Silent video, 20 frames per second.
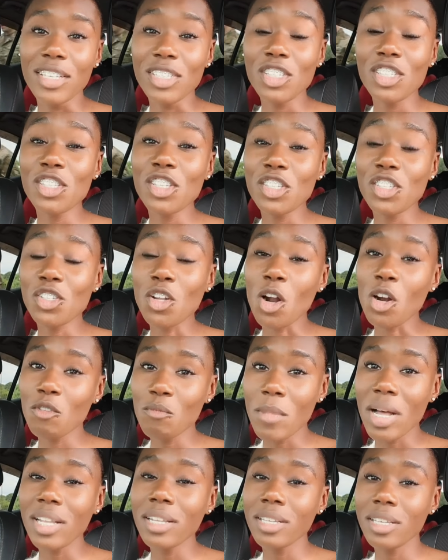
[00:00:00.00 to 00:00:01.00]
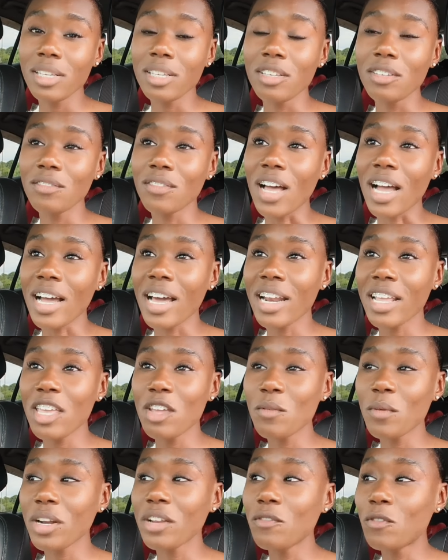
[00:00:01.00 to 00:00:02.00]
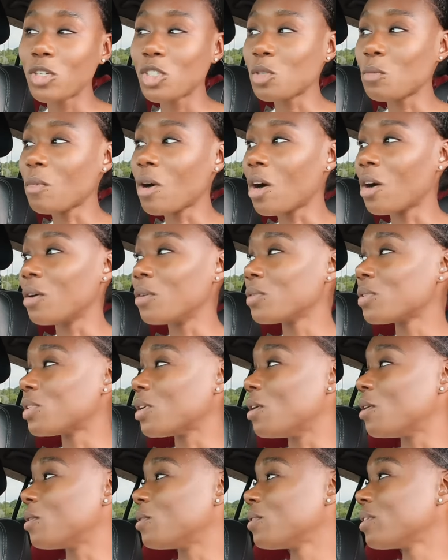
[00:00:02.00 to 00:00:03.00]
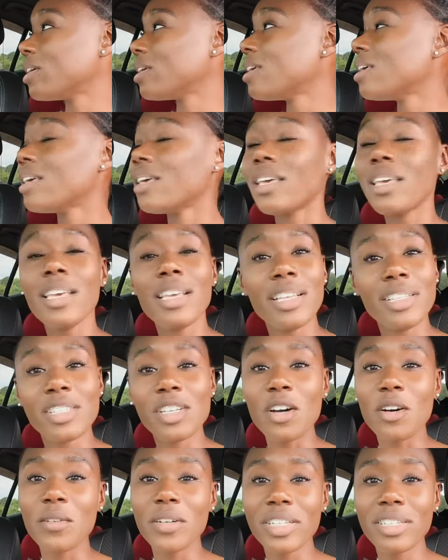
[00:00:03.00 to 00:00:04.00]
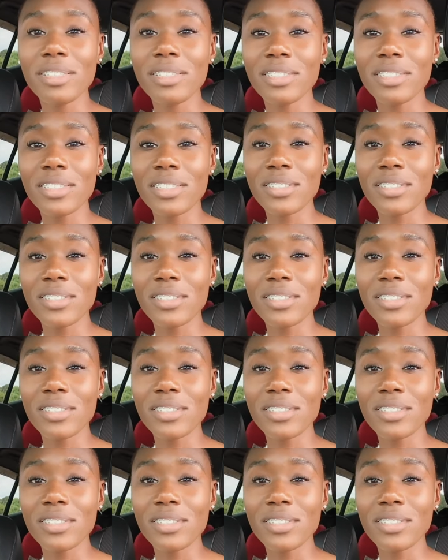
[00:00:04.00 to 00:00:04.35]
This is the start of my leave. I gotta get ready for tomorrow, so it's going.